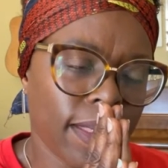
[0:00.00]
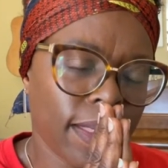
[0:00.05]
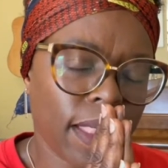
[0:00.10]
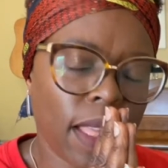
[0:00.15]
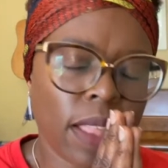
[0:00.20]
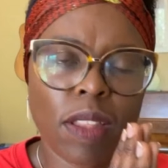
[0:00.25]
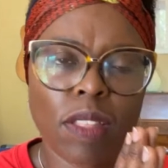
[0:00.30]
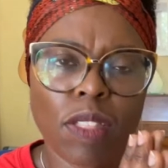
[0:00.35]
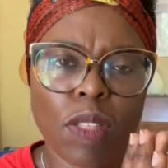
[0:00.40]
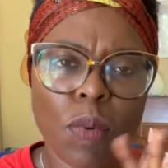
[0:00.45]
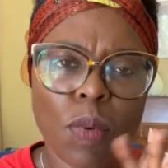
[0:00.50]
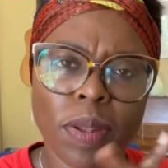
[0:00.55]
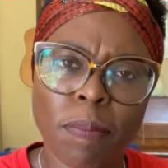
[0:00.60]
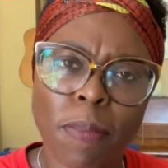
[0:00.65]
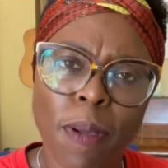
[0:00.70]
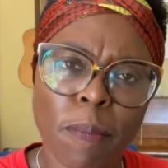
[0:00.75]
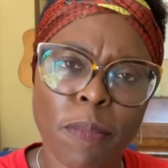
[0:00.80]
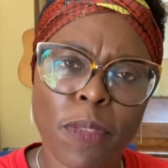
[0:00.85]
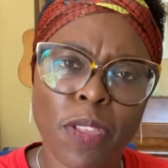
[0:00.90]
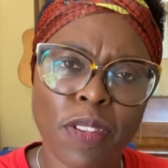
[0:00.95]
another
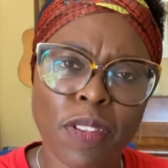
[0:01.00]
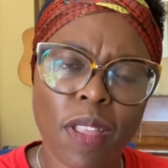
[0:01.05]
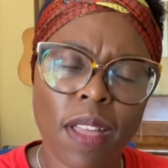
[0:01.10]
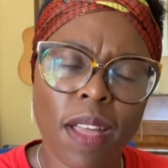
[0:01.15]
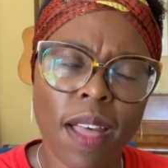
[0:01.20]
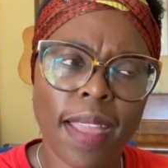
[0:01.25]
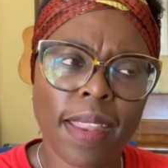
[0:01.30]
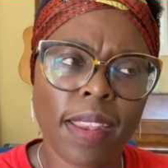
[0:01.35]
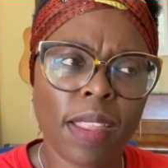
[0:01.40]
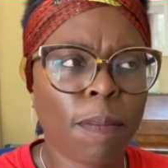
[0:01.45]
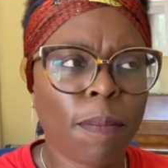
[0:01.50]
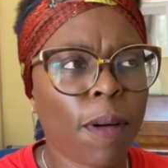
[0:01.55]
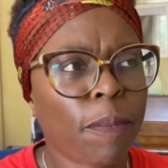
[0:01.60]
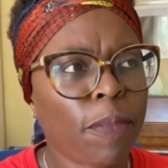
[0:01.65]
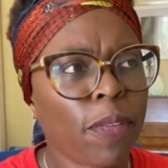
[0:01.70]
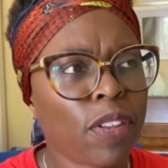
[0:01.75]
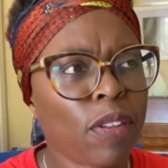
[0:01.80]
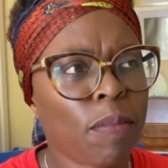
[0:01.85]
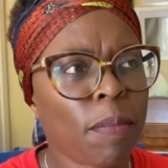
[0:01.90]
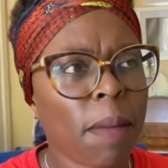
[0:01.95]
idea popped
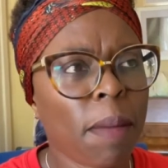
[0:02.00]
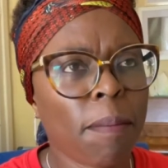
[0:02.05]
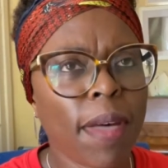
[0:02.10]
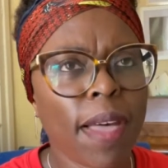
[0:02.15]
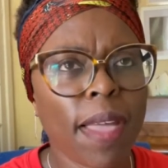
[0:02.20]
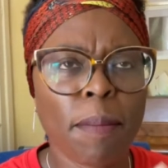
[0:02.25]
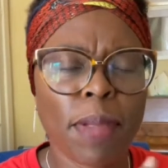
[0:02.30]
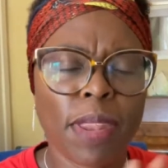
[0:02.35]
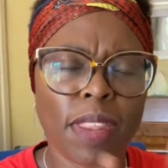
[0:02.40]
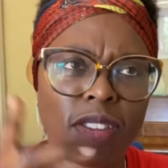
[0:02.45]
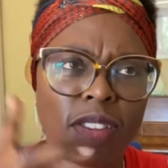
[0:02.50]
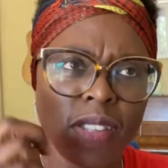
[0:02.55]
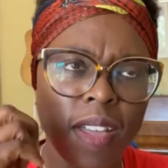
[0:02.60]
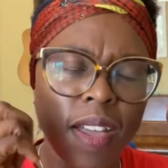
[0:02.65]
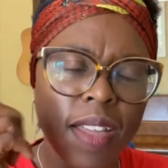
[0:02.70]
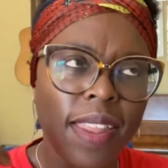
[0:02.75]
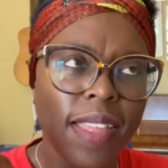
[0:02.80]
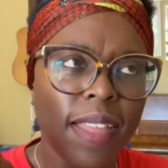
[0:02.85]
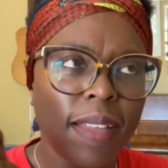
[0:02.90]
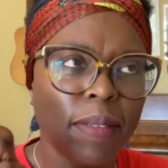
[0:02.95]
into my mind, but it's
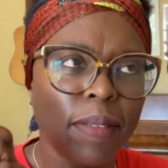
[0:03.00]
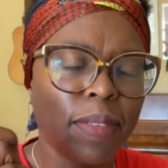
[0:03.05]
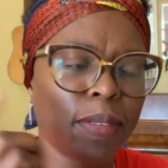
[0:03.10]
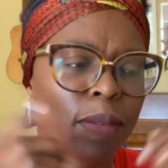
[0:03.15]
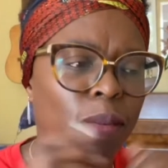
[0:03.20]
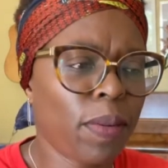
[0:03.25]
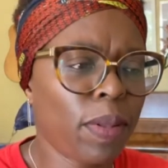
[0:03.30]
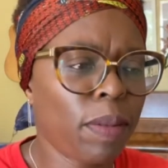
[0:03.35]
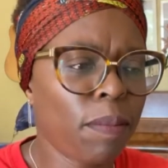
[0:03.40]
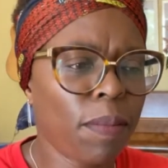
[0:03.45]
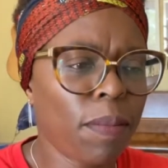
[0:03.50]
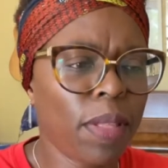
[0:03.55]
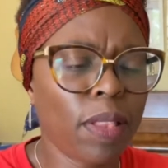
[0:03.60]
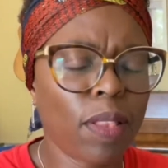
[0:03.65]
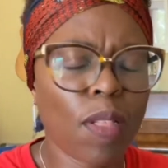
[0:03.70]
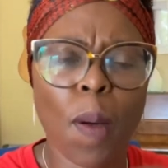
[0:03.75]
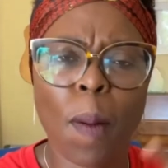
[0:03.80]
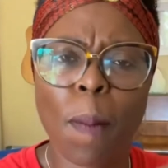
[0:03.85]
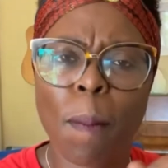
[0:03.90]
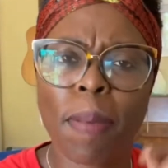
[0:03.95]
gone out, so it'll
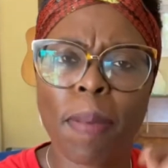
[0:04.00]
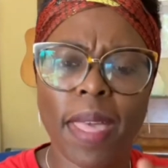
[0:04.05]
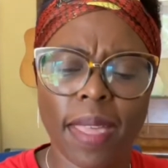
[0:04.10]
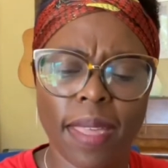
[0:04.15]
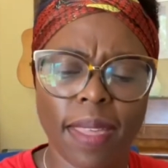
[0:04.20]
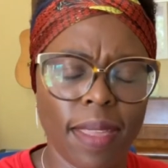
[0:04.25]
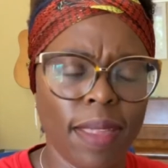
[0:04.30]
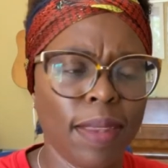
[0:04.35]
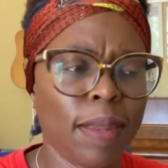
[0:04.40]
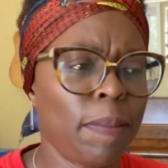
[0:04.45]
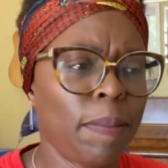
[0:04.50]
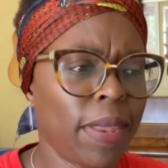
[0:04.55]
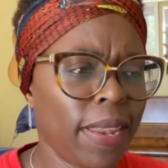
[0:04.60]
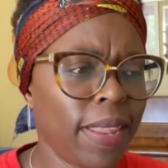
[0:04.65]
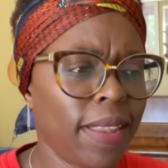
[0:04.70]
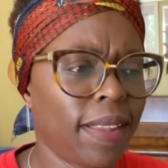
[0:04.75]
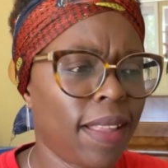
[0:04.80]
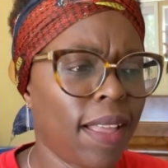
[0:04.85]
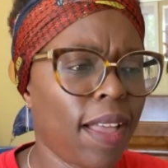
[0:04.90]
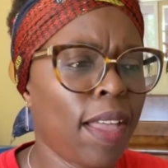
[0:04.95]
come back in a
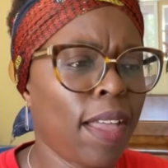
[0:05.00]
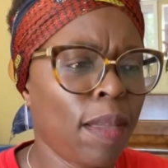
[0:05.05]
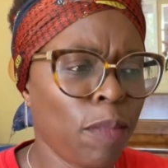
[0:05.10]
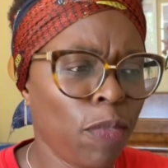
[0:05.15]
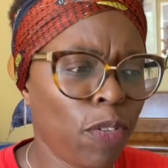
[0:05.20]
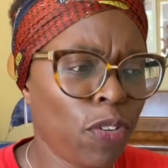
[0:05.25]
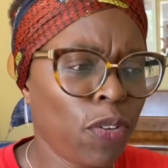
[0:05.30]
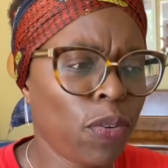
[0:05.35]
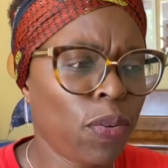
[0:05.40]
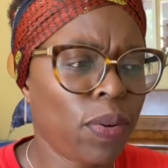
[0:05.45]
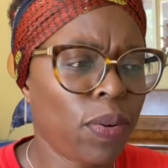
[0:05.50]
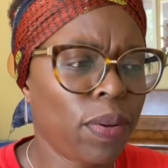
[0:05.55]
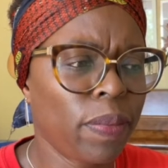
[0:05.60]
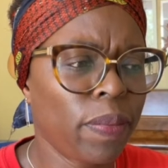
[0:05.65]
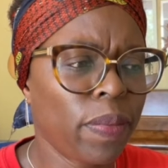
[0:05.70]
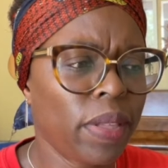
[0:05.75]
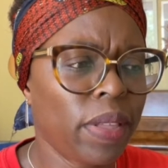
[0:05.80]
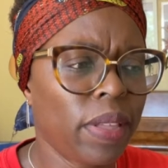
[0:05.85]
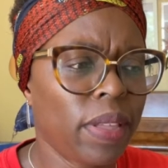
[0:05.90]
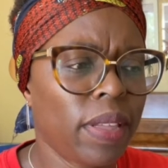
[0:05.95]
minute, I am sure.
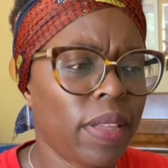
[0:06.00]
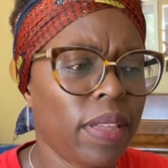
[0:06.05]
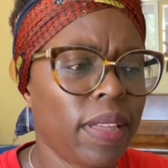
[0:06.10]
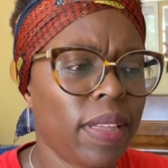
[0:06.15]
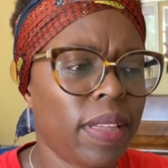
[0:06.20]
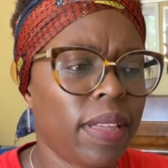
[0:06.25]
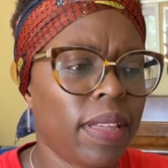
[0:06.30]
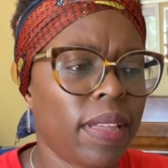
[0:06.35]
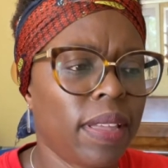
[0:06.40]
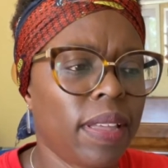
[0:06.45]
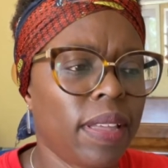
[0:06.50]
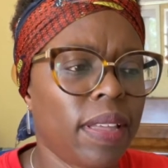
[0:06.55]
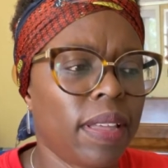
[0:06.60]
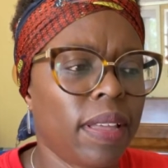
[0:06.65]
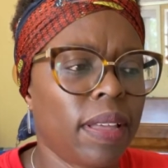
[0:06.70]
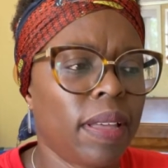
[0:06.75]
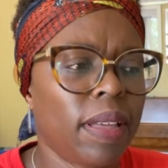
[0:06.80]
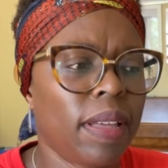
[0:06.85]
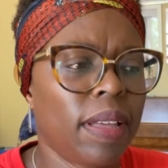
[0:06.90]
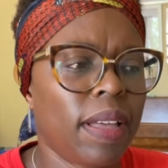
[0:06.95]

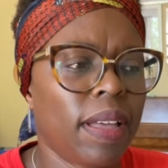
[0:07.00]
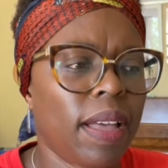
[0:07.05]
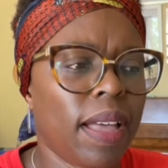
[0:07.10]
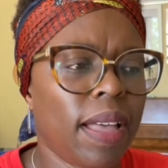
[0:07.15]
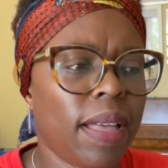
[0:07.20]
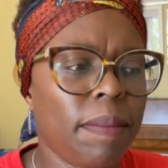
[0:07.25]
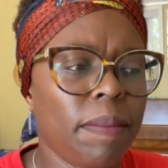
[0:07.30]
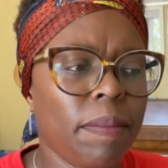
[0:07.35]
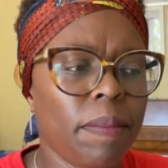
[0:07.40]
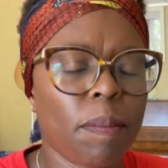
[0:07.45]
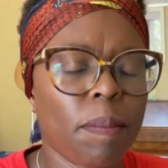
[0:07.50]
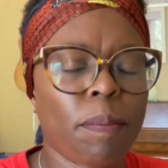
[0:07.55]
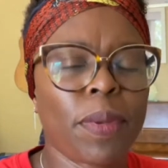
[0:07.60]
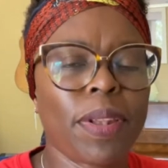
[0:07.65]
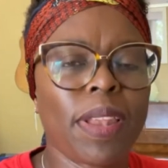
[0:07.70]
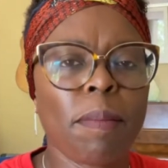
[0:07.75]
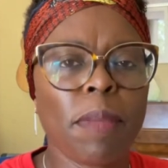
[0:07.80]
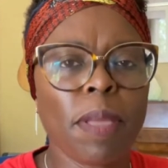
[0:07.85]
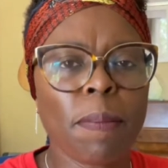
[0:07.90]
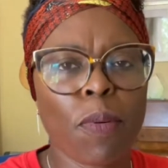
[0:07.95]
But
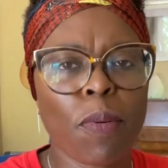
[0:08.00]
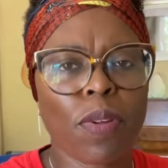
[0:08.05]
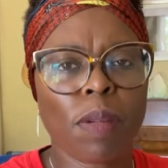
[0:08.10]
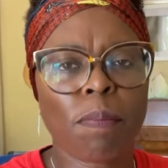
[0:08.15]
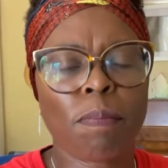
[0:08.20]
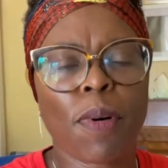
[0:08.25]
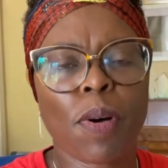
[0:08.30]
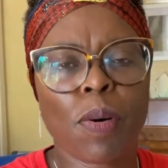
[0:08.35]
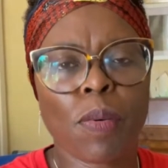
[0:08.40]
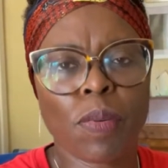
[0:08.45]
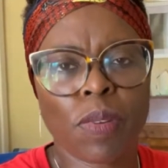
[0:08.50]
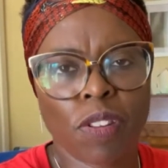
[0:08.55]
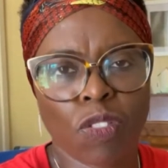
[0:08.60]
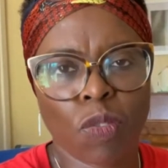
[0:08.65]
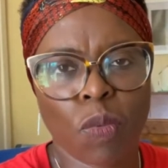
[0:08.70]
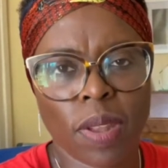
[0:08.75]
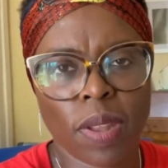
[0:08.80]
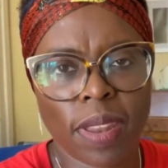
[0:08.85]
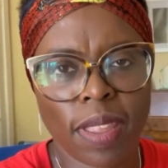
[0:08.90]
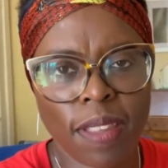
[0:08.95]
let me put a bonus
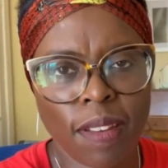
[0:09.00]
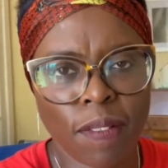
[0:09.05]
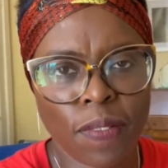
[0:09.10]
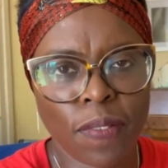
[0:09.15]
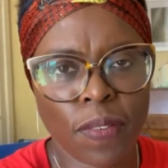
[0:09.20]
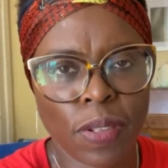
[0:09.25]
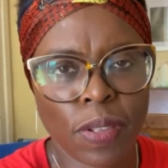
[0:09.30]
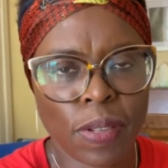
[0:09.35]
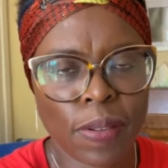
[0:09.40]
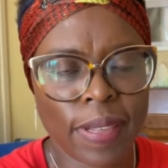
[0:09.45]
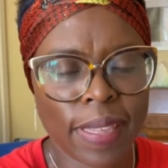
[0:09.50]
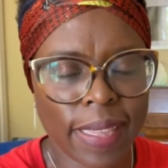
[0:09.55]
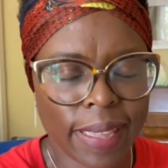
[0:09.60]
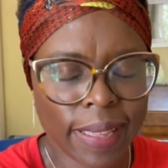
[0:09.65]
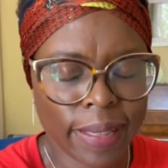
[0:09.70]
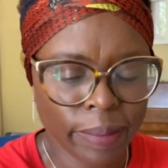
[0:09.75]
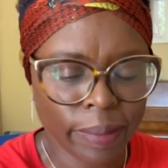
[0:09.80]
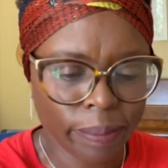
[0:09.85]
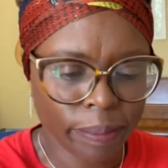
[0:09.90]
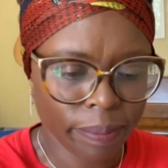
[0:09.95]
one in for you here.